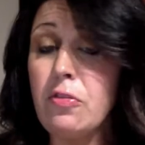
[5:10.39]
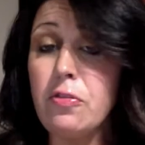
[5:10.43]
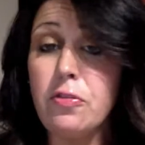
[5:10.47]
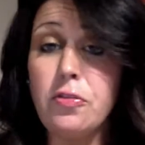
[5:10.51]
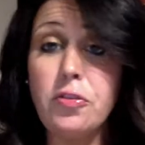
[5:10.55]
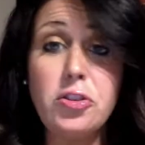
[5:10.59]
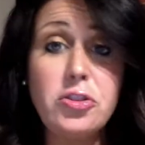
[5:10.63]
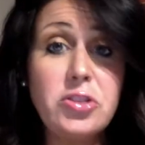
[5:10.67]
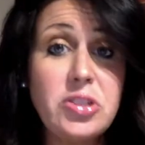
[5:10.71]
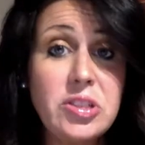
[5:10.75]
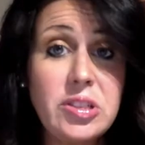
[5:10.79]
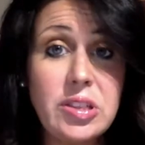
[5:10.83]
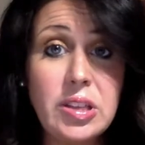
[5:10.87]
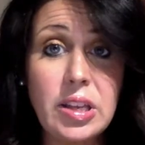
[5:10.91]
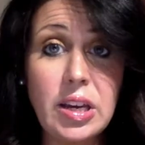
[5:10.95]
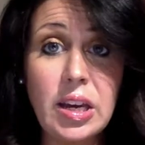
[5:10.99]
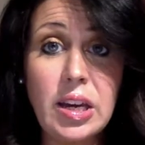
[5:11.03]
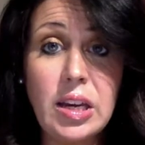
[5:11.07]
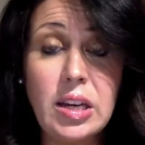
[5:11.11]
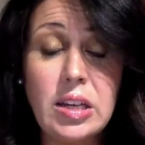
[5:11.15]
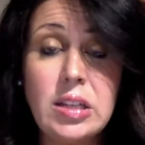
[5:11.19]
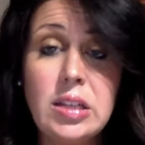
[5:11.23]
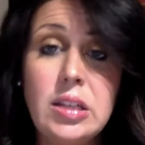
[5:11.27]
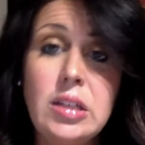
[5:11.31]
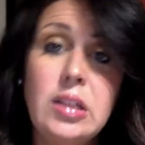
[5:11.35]

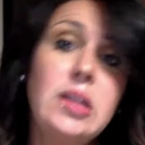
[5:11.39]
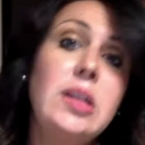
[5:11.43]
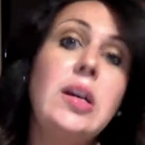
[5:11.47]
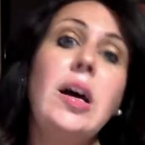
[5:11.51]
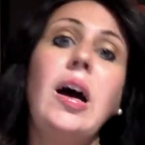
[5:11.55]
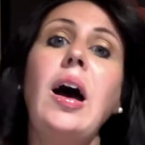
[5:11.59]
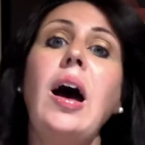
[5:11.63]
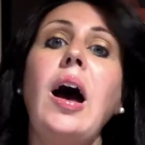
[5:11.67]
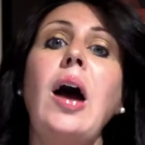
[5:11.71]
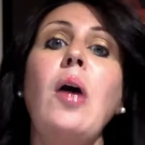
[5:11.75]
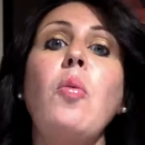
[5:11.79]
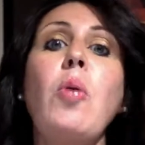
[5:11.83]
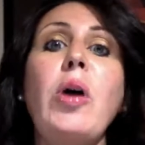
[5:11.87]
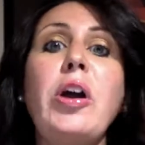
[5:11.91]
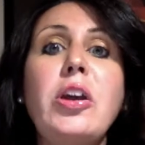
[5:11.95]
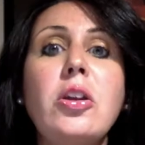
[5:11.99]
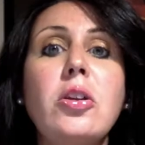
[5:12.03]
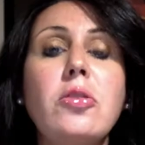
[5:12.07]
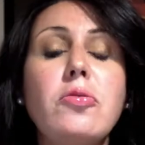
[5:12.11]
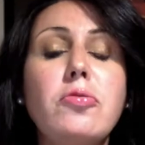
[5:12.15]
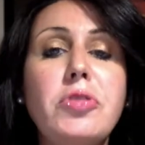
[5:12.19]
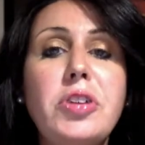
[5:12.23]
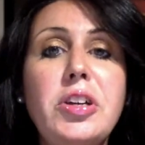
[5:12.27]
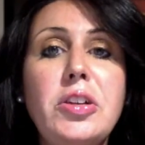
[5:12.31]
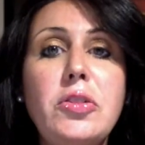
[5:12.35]
Firstly, I want you to
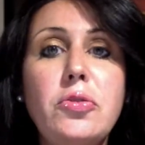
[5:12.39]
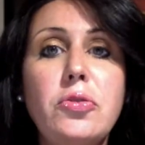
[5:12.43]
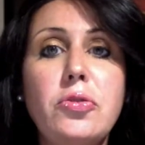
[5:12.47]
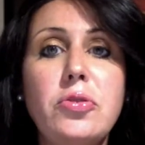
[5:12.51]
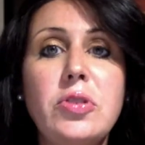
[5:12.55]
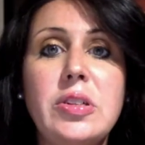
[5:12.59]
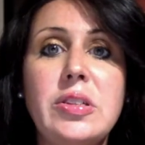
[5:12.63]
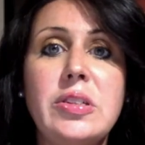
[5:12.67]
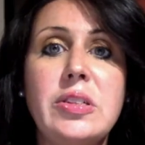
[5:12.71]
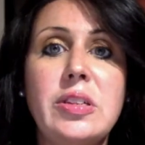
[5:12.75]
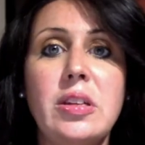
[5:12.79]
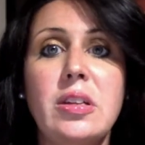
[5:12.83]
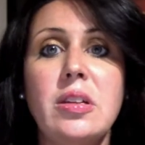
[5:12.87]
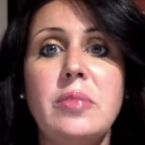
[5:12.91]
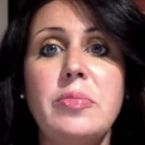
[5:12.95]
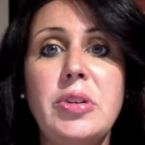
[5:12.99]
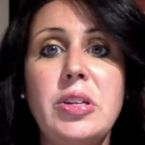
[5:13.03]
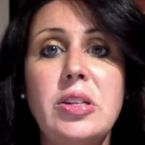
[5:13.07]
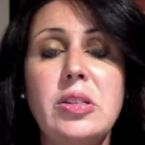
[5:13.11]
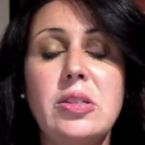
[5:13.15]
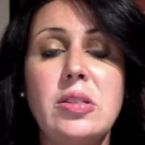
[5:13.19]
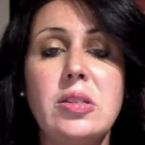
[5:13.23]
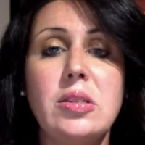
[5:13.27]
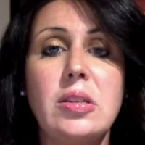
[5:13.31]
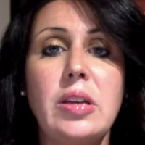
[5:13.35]
read through the
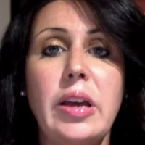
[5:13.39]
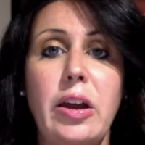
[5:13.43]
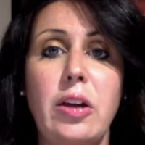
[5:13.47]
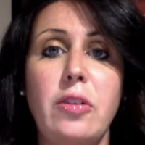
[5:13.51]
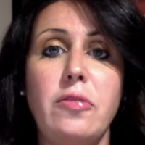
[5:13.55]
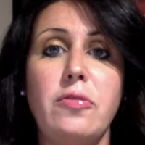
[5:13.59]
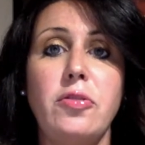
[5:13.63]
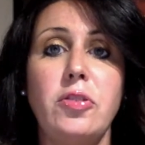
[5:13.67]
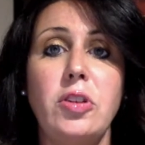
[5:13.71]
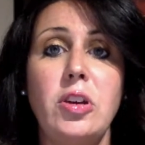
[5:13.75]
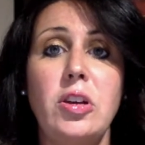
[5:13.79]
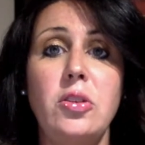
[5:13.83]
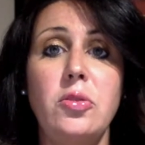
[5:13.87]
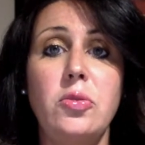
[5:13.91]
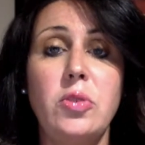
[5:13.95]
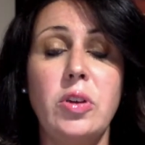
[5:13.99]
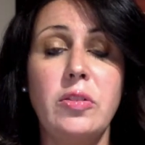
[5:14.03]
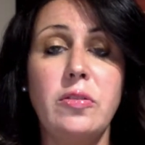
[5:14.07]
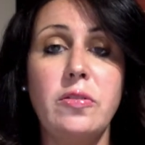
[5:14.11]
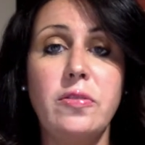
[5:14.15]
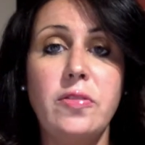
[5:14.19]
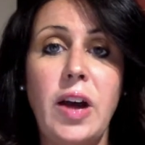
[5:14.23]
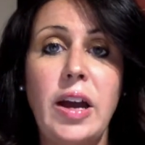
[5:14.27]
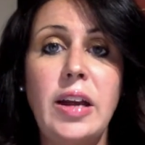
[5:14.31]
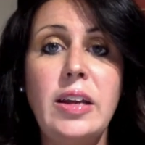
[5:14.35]
syllabus carefully. You can
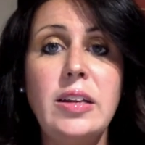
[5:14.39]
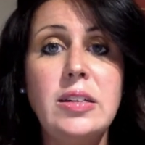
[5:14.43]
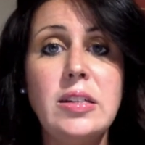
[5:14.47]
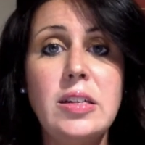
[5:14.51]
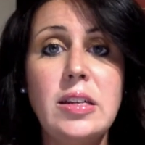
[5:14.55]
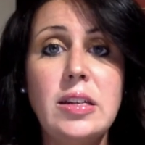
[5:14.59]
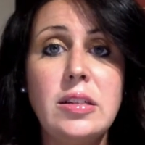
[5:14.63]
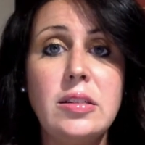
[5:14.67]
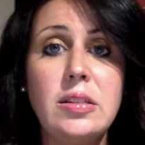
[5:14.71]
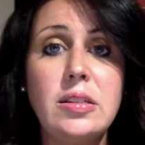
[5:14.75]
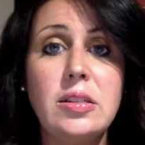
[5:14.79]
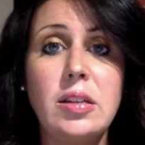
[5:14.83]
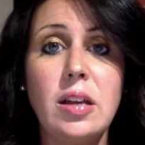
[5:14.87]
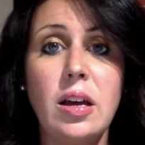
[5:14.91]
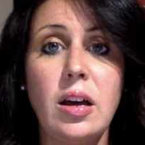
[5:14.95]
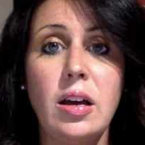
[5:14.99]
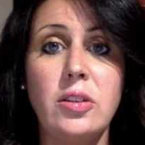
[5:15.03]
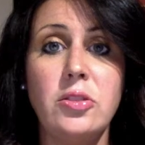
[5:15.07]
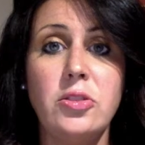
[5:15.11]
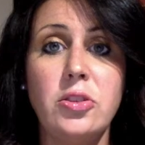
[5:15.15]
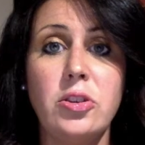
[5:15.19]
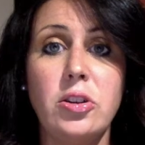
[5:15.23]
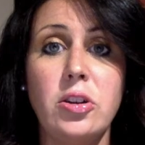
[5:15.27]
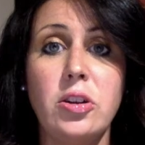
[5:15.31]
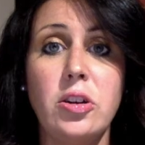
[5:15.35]
find it
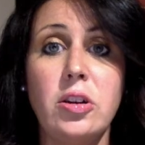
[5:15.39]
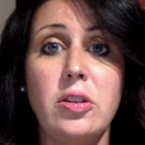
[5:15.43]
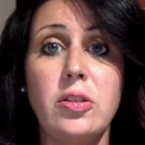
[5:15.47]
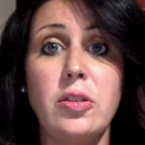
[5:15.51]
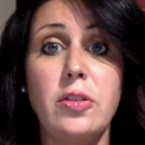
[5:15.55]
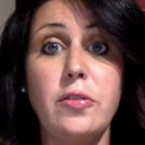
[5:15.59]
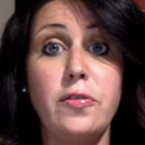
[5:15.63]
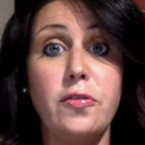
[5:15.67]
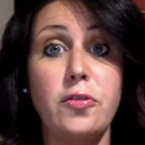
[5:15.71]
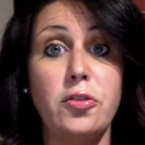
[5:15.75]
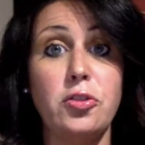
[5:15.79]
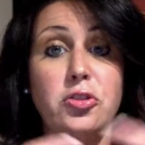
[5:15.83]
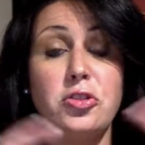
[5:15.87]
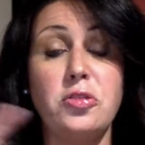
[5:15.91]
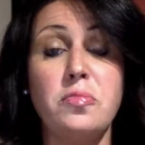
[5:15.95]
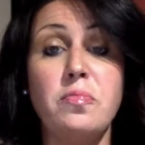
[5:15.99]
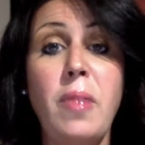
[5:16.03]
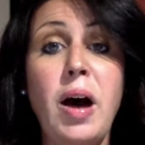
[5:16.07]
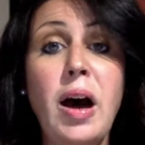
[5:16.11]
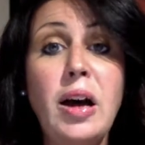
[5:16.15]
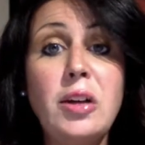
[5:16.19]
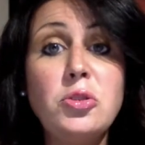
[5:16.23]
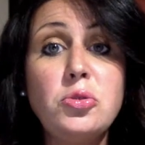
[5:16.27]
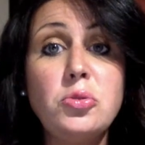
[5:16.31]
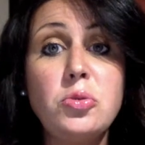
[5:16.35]
under the first
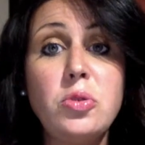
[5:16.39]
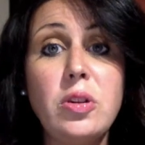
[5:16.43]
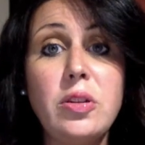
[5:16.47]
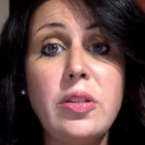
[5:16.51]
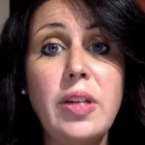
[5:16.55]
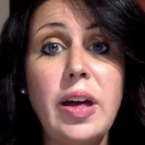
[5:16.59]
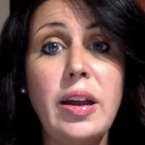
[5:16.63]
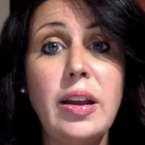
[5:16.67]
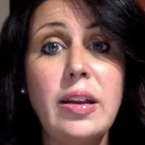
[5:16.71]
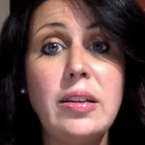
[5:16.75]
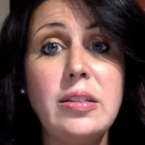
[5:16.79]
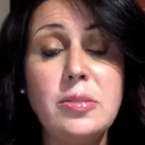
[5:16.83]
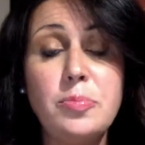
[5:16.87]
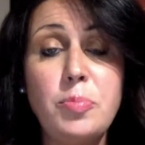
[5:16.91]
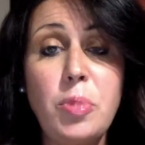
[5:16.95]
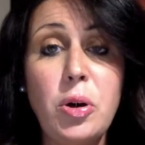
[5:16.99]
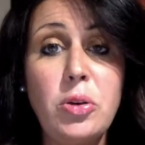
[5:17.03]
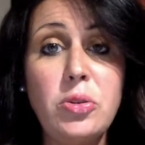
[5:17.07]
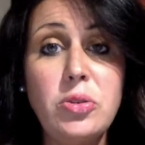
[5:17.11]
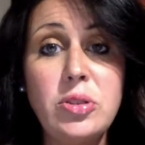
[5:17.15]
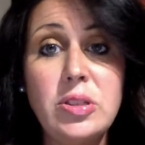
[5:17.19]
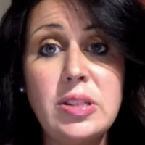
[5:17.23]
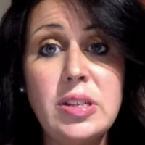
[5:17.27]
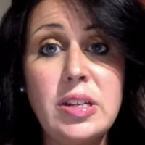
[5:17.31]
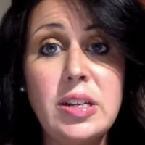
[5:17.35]
module that is
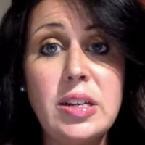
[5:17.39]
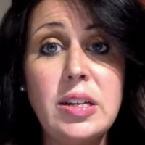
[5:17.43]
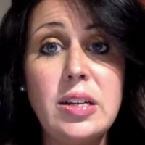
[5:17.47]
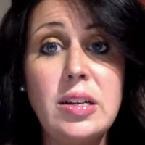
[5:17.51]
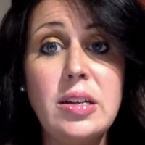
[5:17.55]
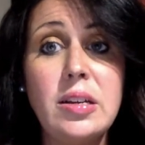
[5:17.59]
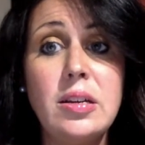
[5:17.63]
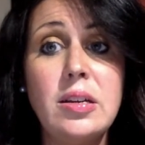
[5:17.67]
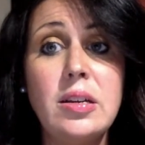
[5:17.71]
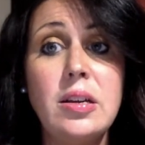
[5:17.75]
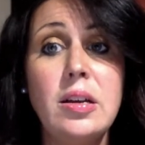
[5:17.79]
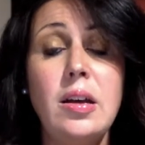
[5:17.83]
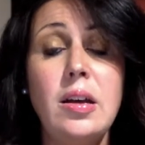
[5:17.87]
posted.